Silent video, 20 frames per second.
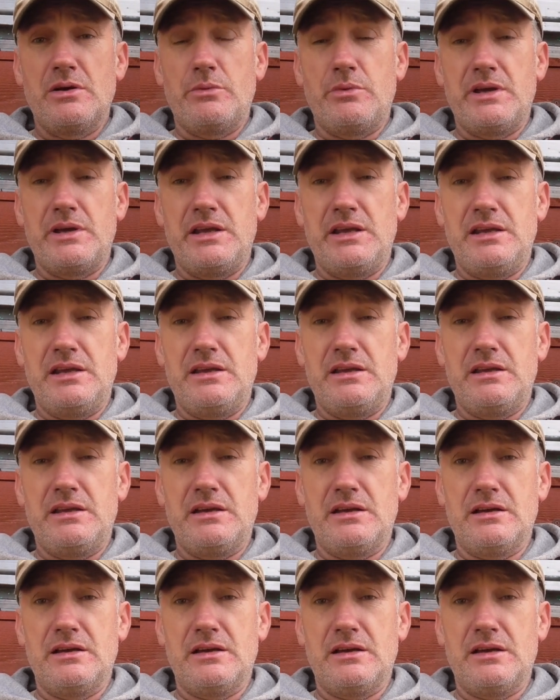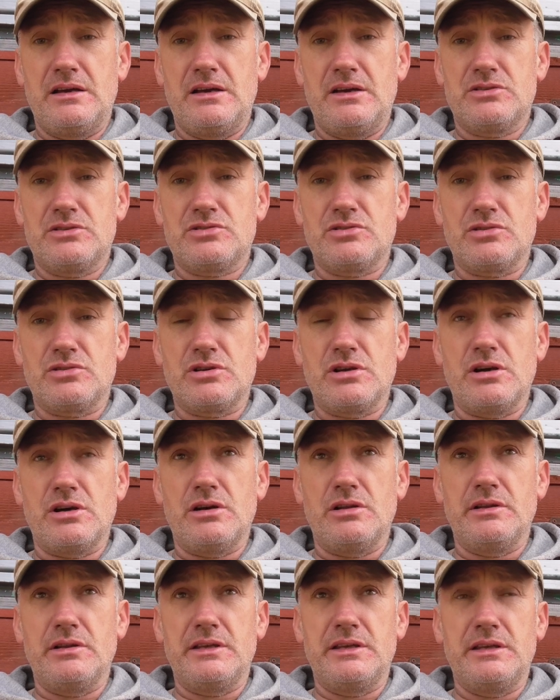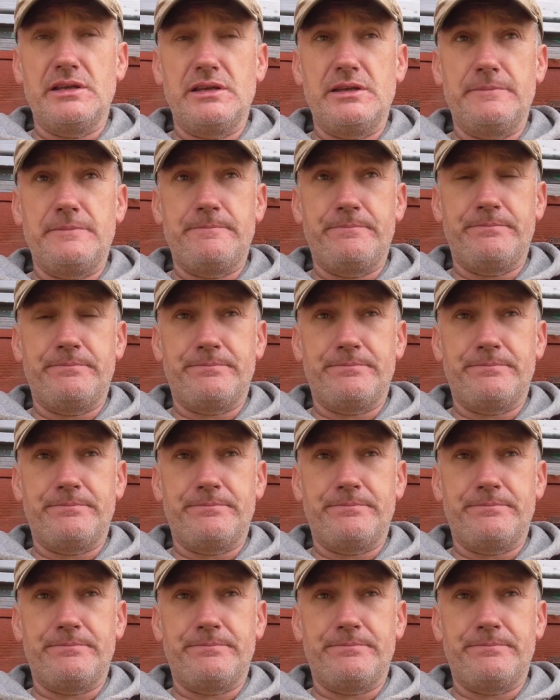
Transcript: We uh, took all the